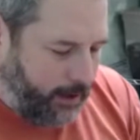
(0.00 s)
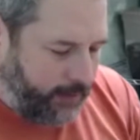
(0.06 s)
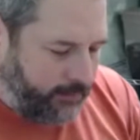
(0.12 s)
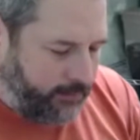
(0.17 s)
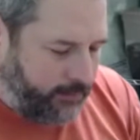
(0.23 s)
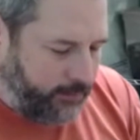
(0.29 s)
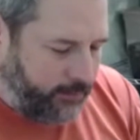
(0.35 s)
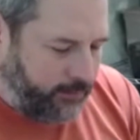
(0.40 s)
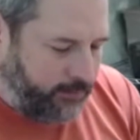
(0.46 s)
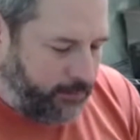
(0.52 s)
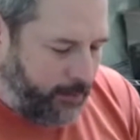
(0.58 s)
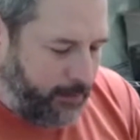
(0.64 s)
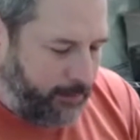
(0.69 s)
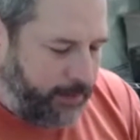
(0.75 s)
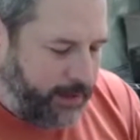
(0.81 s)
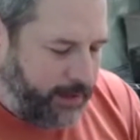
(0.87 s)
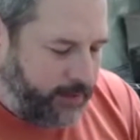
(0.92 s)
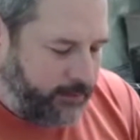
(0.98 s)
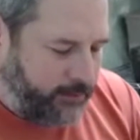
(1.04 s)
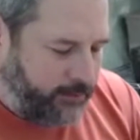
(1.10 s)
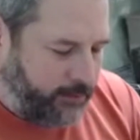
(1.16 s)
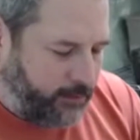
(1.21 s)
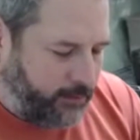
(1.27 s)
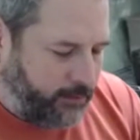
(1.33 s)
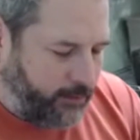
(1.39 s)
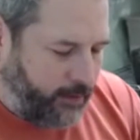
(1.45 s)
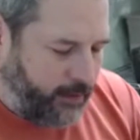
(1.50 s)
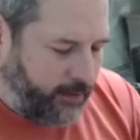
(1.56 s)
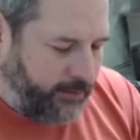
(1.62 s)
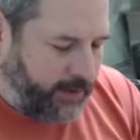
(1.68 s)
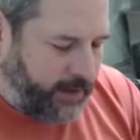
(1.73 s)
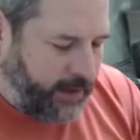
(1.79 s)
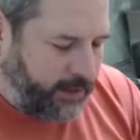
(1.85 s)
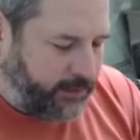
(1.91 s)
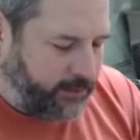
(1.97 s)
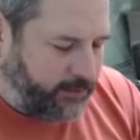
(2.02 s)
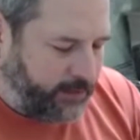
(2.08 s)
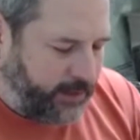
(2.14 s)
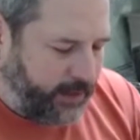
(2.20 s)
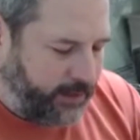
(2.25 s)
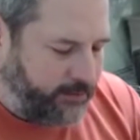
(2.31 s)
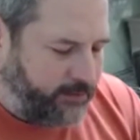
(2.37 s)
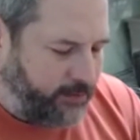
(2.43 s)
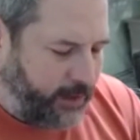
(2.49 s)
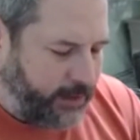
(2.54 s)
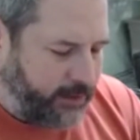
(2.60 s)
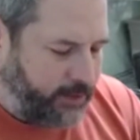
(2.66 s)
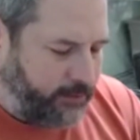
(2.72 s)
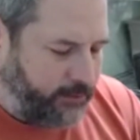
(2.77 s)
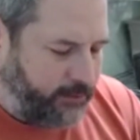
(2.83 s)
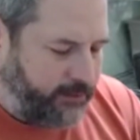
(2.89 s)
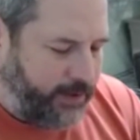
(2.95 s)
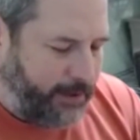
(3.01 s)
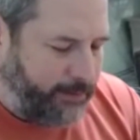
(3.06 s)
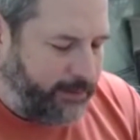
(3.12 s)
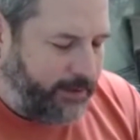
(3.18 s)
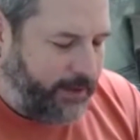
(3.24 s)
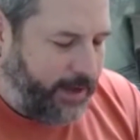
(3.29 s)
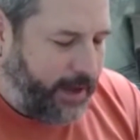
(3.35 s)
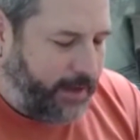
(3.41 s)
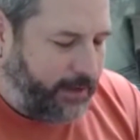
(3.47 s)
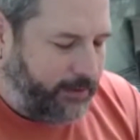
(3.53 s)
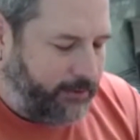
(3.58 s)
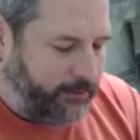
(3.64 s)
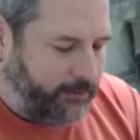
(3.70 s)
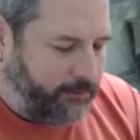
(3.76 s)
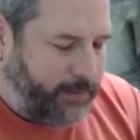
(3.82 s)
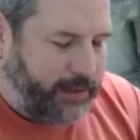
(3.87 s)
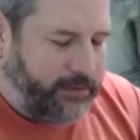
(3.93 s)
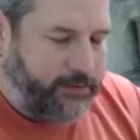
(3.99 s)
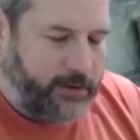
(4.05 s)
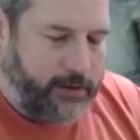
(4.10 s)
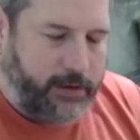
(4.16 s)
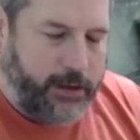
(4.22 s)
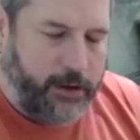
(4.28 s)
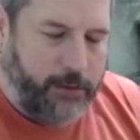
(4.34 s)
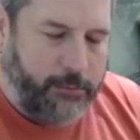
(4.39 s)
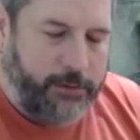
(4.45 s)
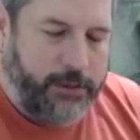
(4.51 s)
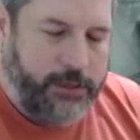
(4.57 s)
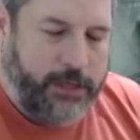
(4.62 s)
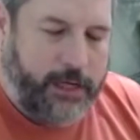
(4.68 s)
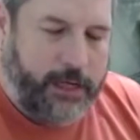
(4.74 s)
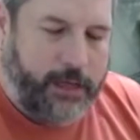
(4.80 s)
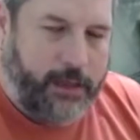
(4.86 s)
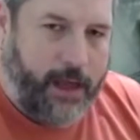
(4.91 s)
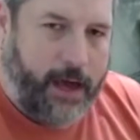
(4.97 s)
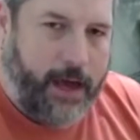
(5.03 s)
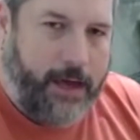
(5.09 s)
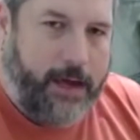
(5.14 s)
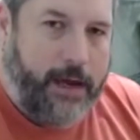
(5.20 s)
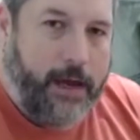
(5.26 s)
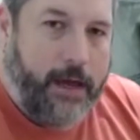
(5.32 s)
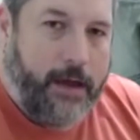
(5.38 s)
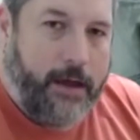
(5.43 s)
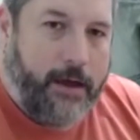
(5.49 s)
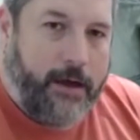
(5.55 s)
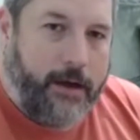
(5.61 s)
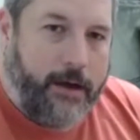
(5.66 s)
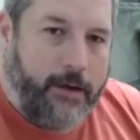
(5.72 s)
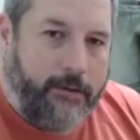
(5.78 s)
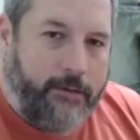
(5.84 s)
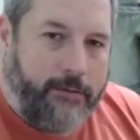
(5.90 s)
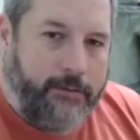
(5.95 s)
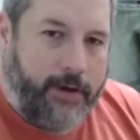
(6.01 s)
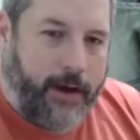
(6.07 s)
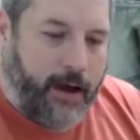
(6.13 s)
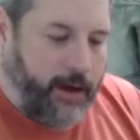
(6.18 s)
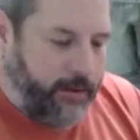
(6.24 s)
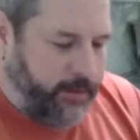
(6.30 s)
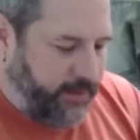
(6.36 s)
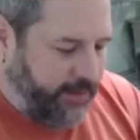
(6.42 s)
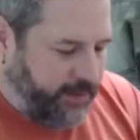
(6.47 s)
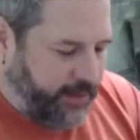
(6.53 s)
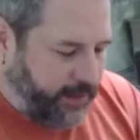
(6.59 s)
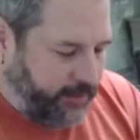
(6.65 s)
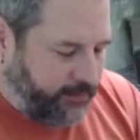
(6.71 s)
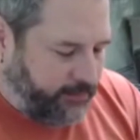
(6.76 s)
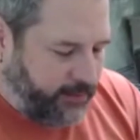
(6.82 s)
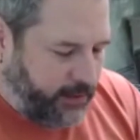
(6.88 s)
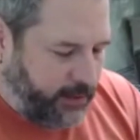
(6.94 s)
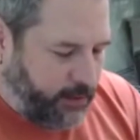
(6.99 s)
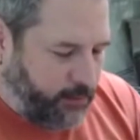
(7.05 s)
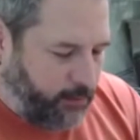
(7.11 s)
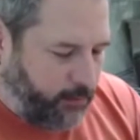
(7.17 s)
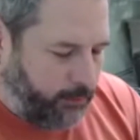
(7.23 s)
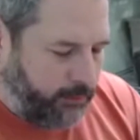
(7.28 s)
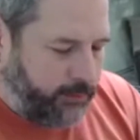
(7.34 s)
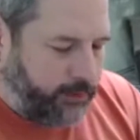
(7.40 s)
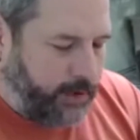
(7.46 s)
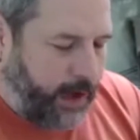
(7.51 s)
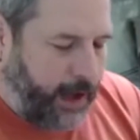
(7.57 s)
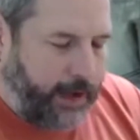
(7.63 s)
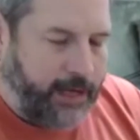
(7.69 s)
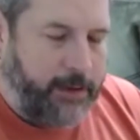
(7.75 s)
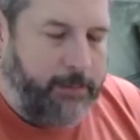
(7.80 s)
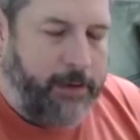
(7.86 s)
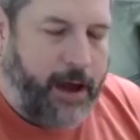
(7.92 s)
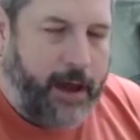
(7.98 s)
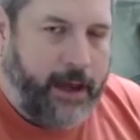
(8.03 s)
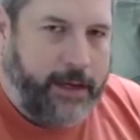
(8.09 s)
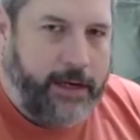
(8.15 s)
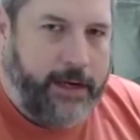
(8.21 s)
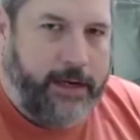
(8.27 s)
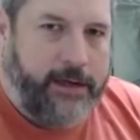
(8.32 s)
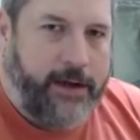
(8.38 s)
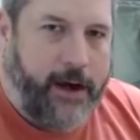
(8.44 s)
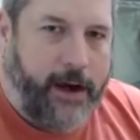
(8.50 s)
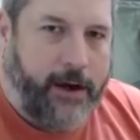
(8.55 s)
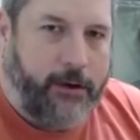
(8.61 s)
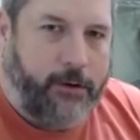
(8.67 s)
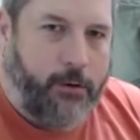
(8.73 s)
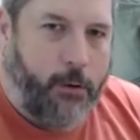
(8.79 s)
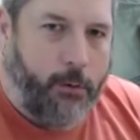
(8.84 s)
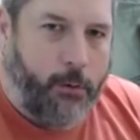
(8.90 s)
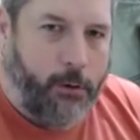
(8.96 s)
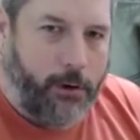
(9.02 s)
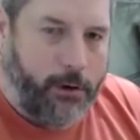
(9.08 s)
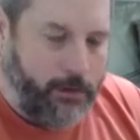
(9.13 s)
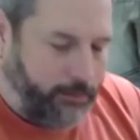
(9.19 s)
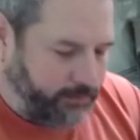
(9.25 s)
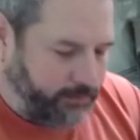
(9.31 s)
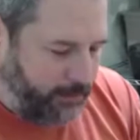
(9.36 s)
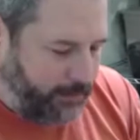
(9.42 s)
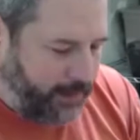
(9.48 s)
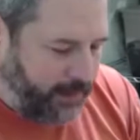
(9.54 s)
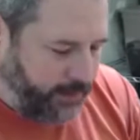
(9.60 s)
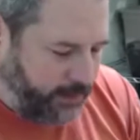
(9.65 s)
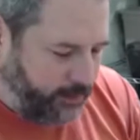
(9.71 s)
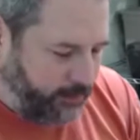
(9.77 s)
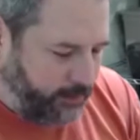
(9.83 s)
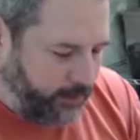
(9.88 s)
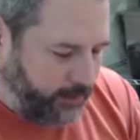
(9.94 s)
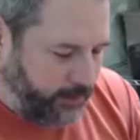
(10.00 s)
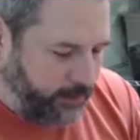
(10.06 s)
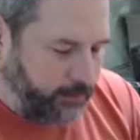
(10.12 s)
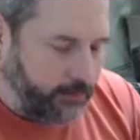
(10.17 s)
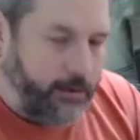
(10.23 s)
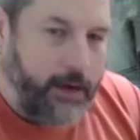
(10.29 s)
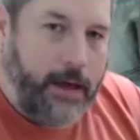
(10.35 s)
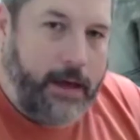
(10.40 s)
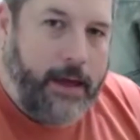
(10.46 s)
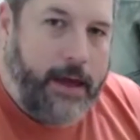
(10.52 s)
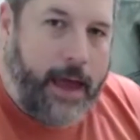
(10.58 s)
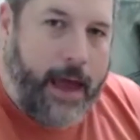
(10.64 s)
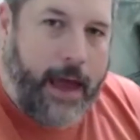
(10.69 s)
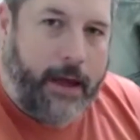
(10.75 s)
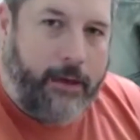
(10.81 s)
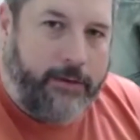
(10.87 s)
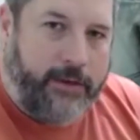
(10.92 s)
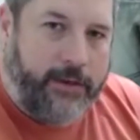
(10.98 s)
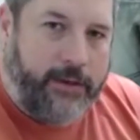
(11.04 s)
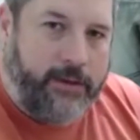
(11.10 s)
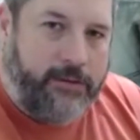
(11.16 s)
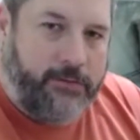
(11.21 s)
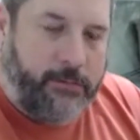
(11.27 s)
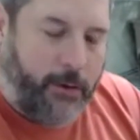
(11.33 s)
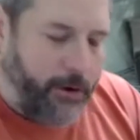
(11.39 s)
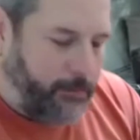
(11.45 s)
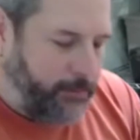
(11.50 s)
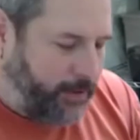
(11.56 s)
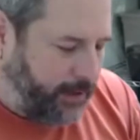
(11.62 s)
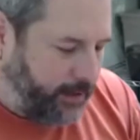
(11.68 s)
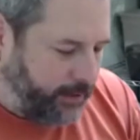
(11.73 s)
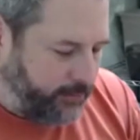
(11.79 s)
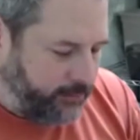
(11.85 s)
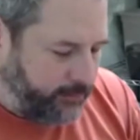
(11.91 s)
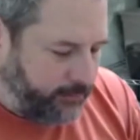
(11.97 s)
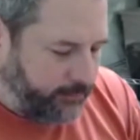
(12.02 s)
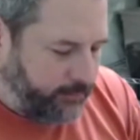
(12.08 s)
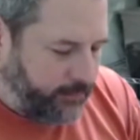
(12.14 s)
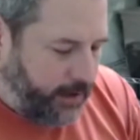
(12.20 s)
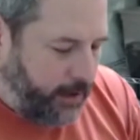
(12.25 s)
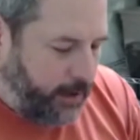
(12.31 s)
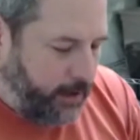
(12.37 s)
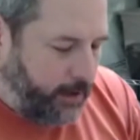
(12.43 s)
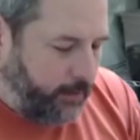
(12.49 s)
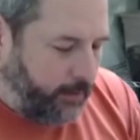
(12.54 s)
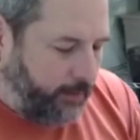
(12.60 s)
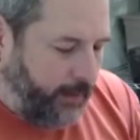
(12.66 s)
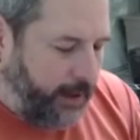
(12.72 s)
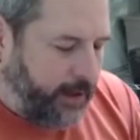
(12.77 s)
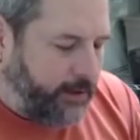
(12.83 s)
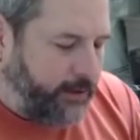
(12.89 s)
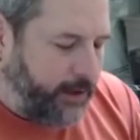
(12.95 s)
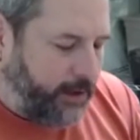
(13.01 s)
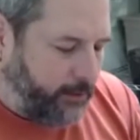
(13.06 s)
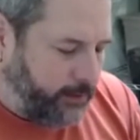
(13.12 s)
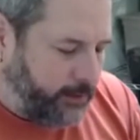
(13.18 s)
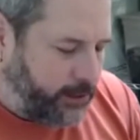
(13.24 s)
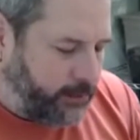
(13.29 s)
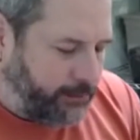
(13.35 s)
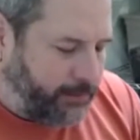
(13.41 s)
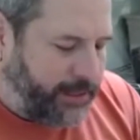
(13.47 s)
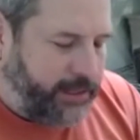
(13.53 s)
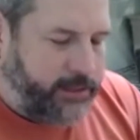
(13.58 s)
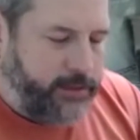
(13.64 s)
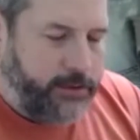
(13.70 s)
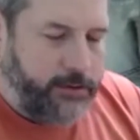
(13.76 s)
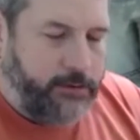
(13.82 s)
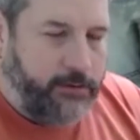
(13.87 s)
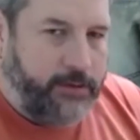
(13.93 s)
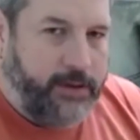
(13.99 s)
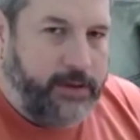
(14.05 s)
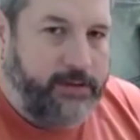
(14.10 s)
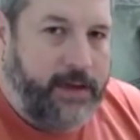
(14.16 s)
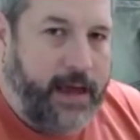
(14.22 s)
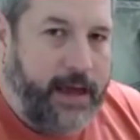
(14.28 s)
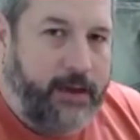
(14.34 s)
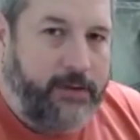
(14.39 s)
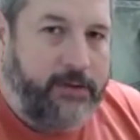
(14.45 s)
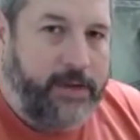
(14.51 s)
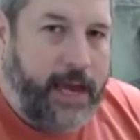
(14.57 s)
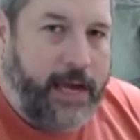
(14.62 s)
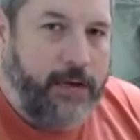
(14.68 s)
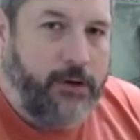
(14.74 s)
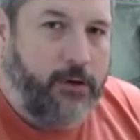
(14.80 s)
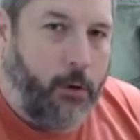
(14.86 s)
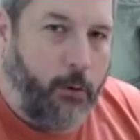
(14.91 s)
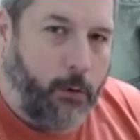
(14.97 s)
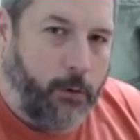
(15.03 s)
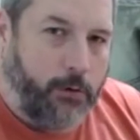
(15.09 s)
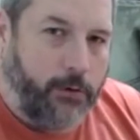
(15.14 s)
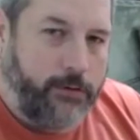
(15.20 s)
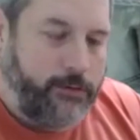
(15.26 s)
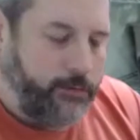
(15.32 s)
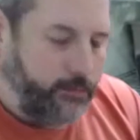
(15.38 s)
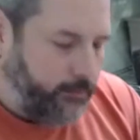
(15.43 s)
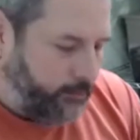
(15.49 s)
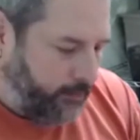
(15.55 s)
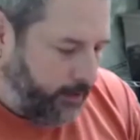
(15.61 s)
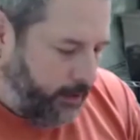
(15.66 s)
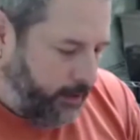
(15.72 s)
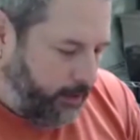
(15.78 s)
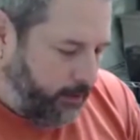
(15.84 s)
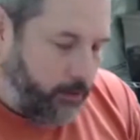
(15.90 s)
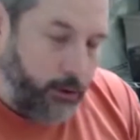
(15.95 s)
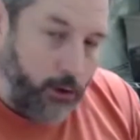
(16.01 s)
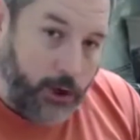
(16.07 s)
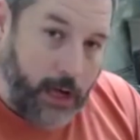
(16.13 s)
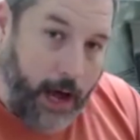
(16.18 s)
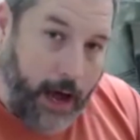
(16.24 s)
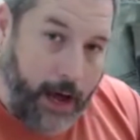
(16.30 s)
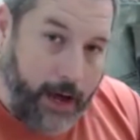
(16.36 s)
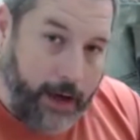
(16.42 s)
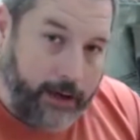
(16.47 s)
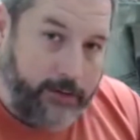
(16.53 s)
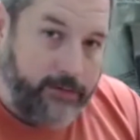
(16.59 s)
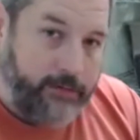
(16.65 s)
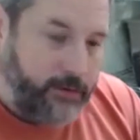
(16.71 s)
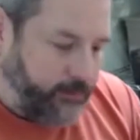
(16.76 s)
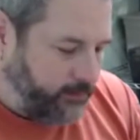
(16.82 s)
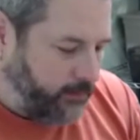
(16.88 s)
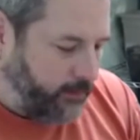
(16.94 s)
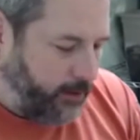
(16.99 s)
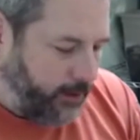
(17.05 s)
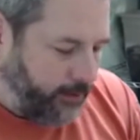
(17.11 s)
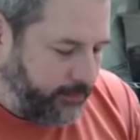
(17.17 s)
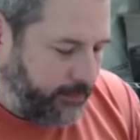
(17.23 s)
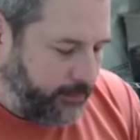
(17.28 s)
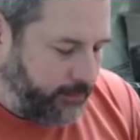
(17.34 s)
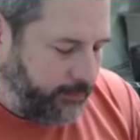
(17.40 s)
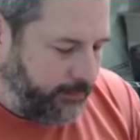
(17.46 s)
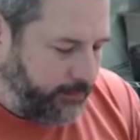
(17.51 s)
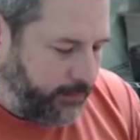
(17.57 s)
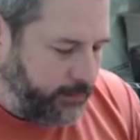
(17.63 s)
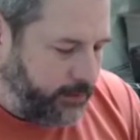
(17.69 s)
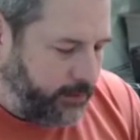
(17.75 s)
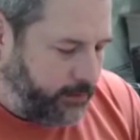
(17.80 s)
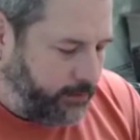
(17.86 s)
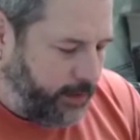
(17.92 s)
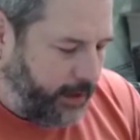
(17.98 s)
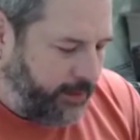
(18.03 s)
So the smart pins are the next logical step to that. Basically, you're pushing a lot of the things that you were occupying the entire core P2 to do out to these smart pins. Like the original P2, this has 8 cores, or cogs as they're often referred to.